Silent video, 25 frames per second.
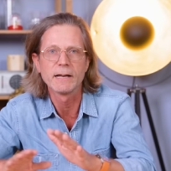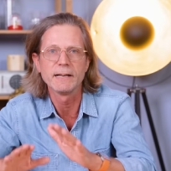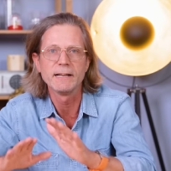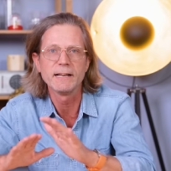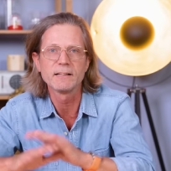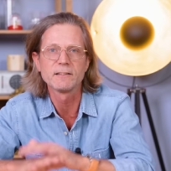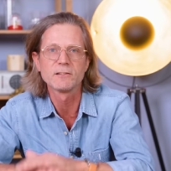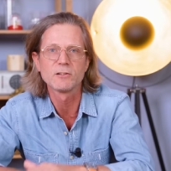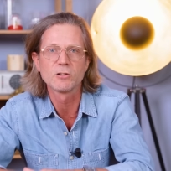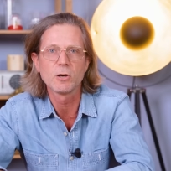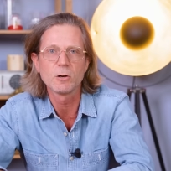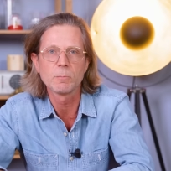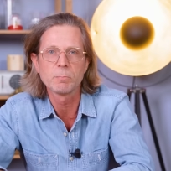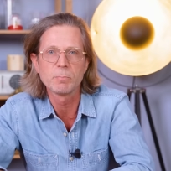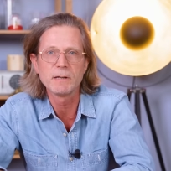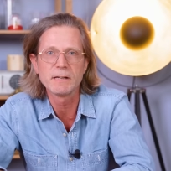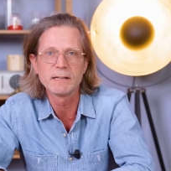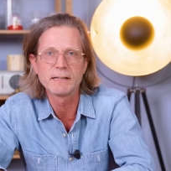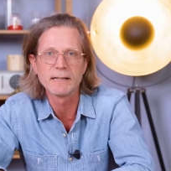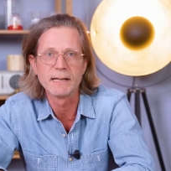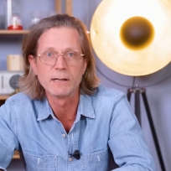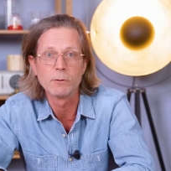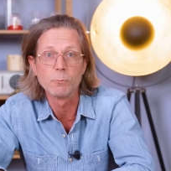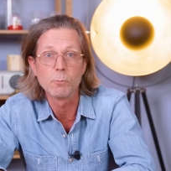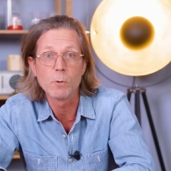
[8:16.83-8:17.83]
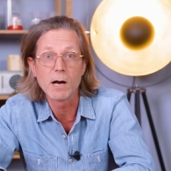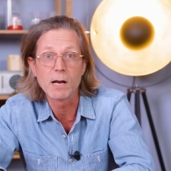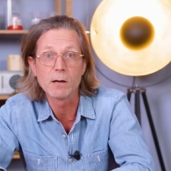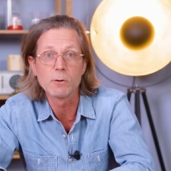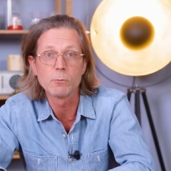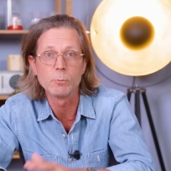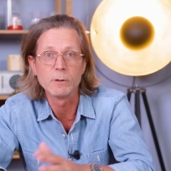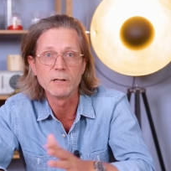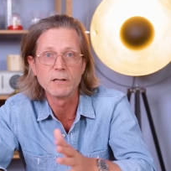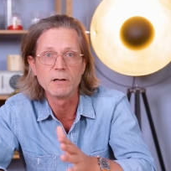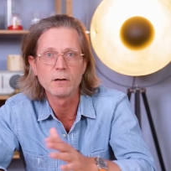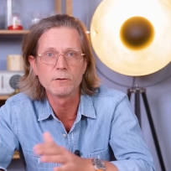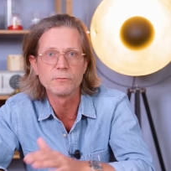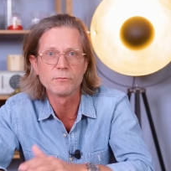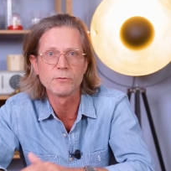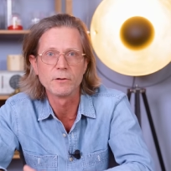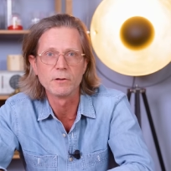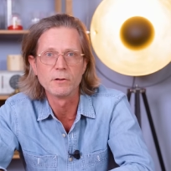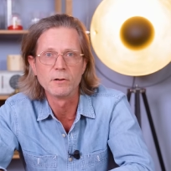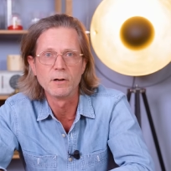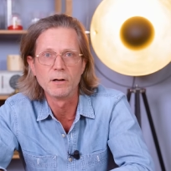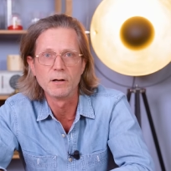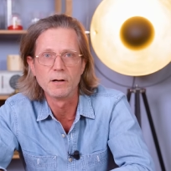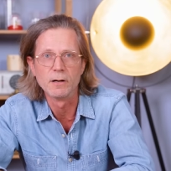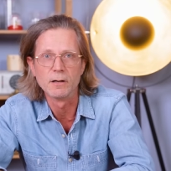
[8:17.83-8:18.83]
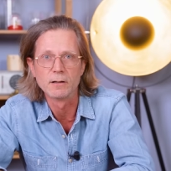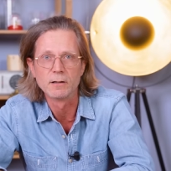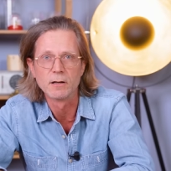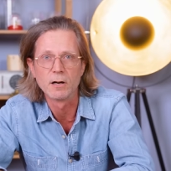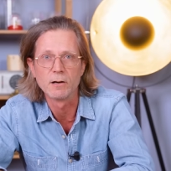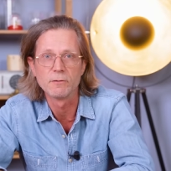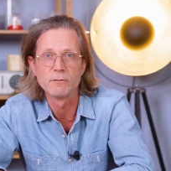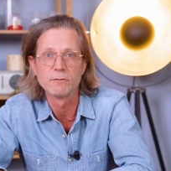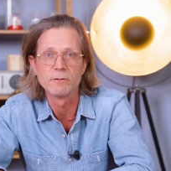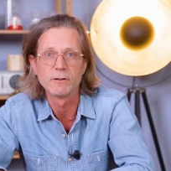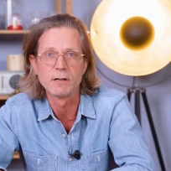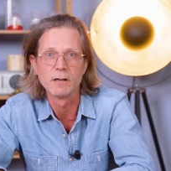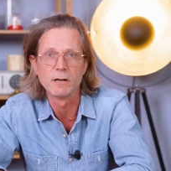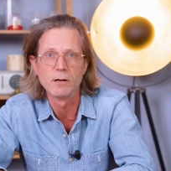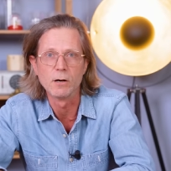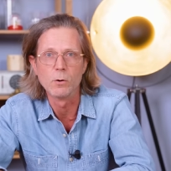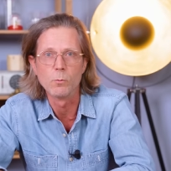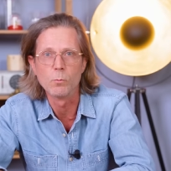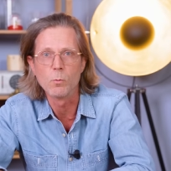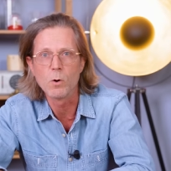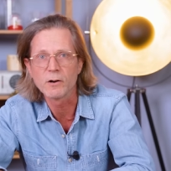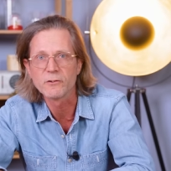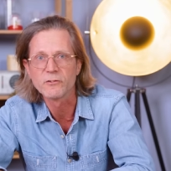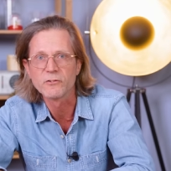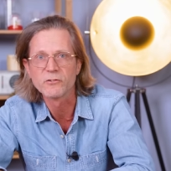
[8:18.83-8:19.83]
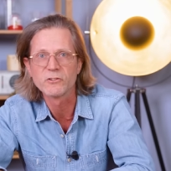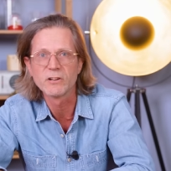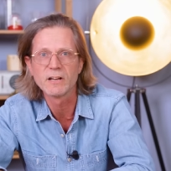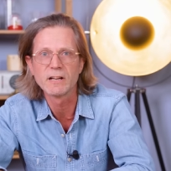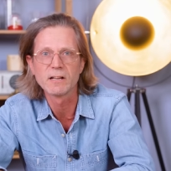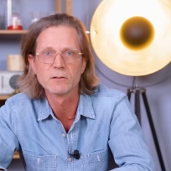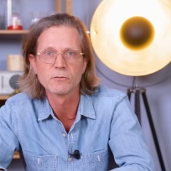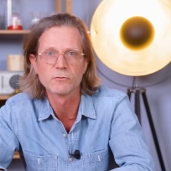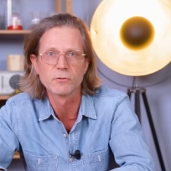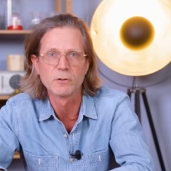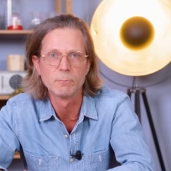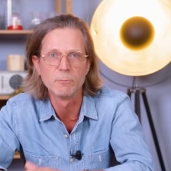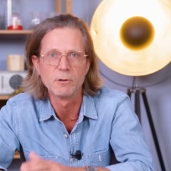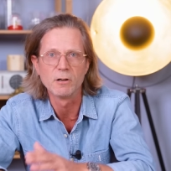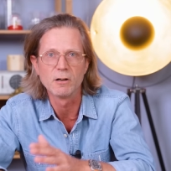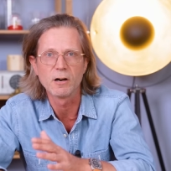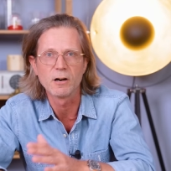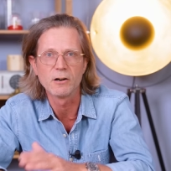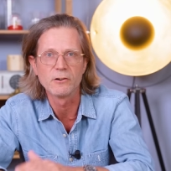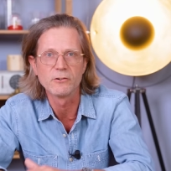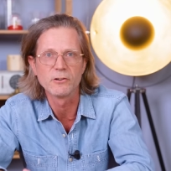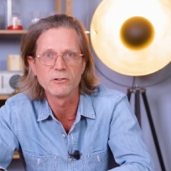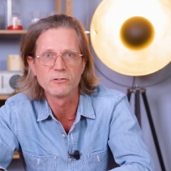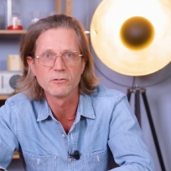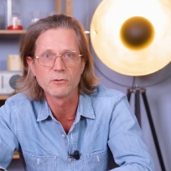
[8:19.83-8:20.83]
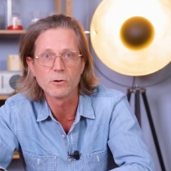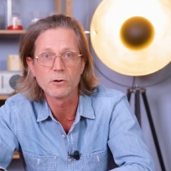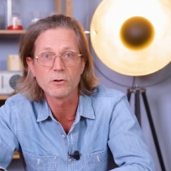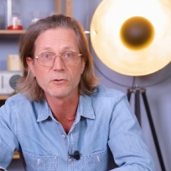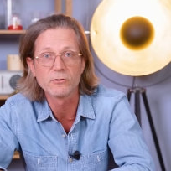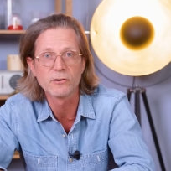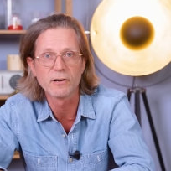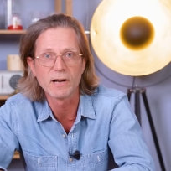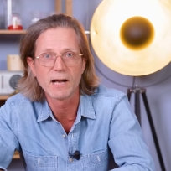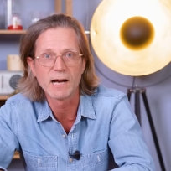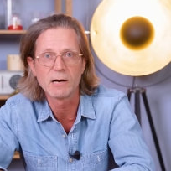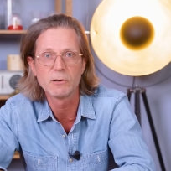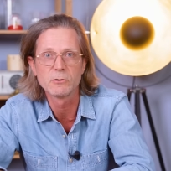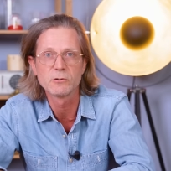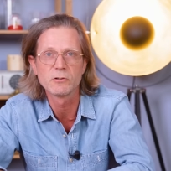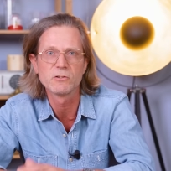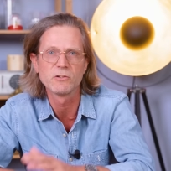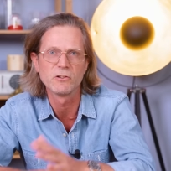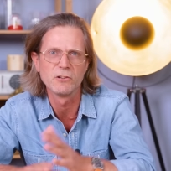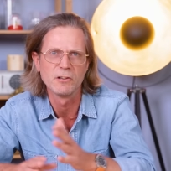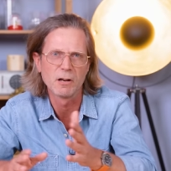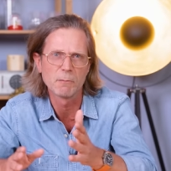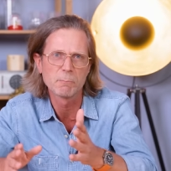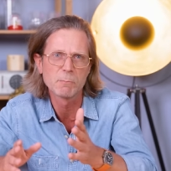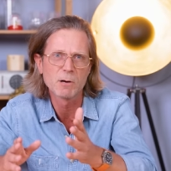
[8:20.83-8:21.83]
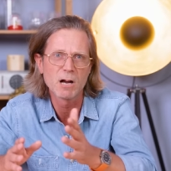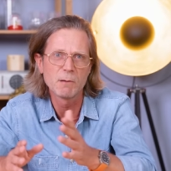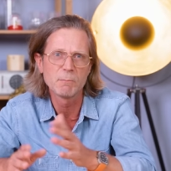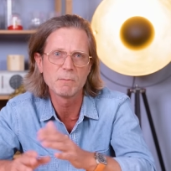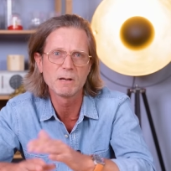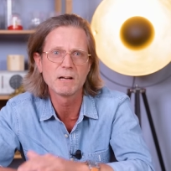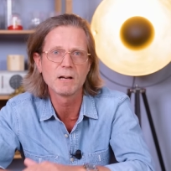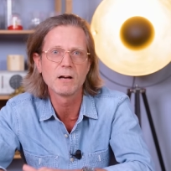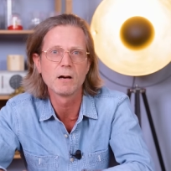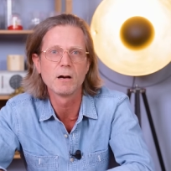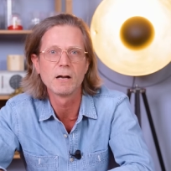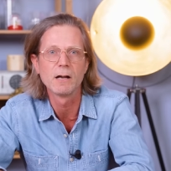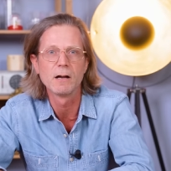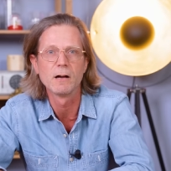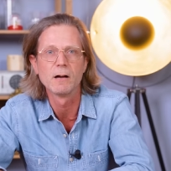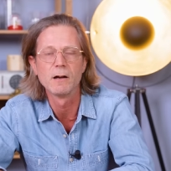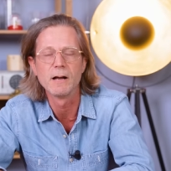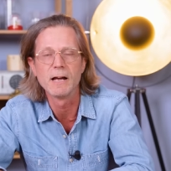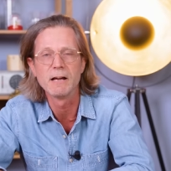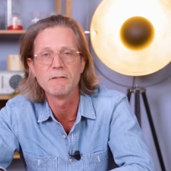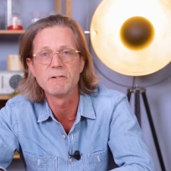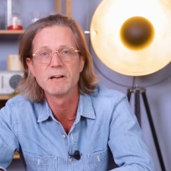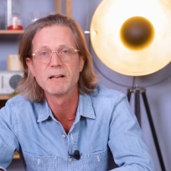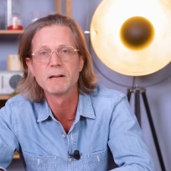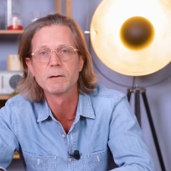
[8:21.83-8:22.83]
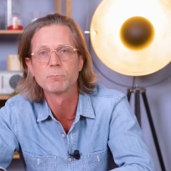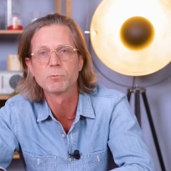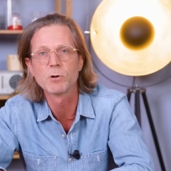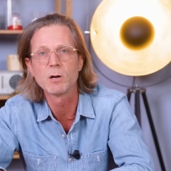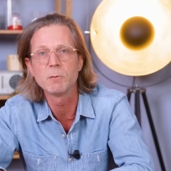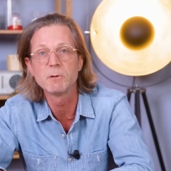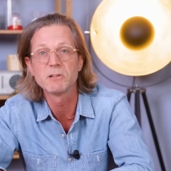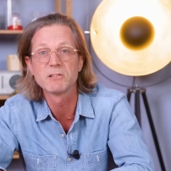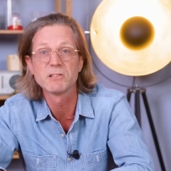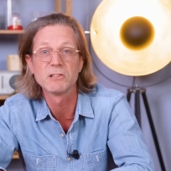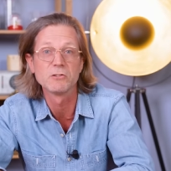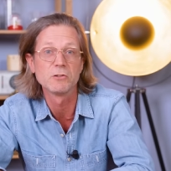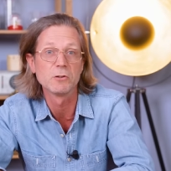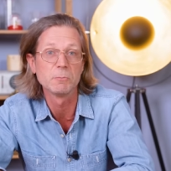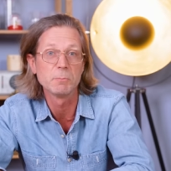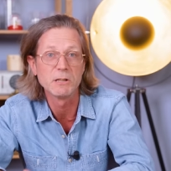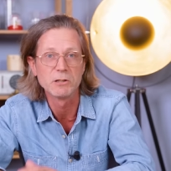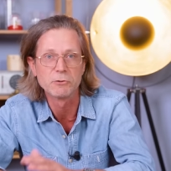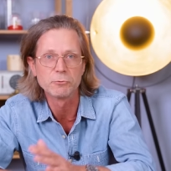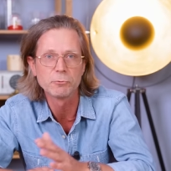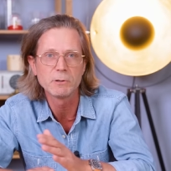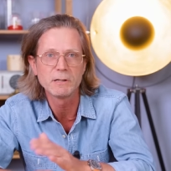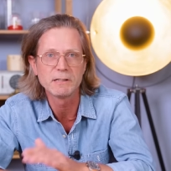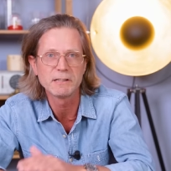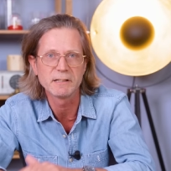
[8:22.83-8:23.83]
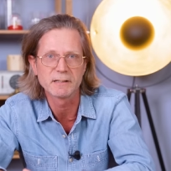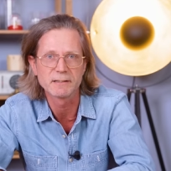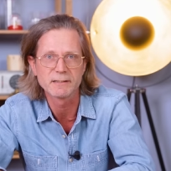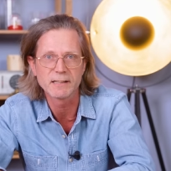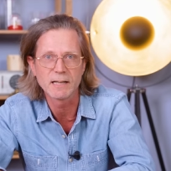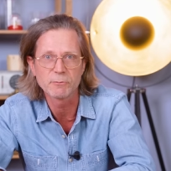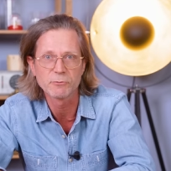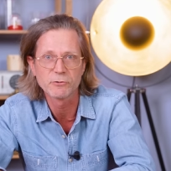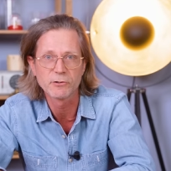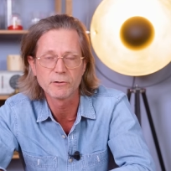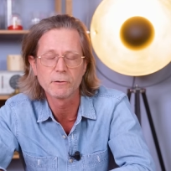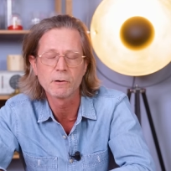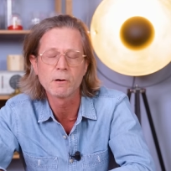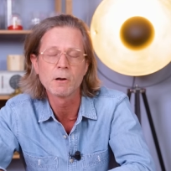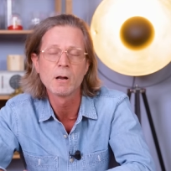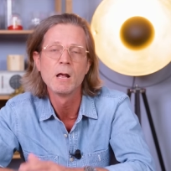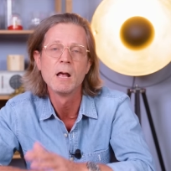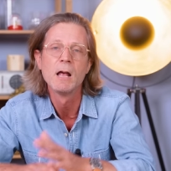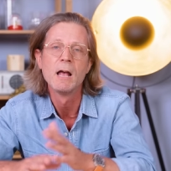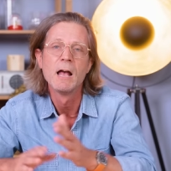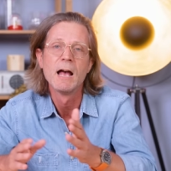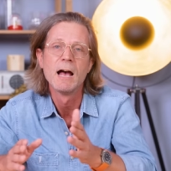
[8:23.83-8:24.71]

Okay, next topic, and while we often uh, cover uh, watch sales from the largest auction houses, an upcoming uh, event promises to be truly exceptional,